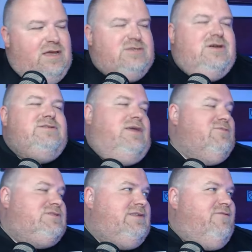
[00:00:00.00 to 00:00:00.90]
Uh, so um, he
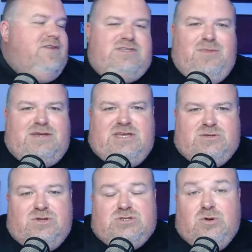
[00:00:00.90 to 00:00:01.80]
wasn't didn't feature in the match. They
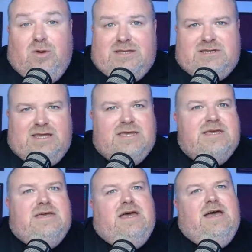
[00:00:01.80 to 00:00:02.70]
scored a two actually
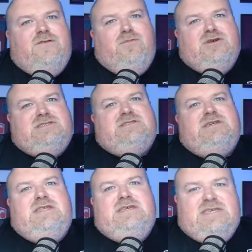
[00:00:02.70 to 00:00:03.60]
uh, for Bristol
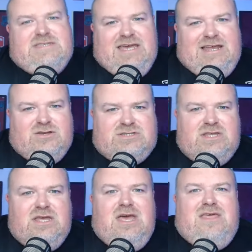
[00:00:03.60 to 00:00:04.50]
City as they lost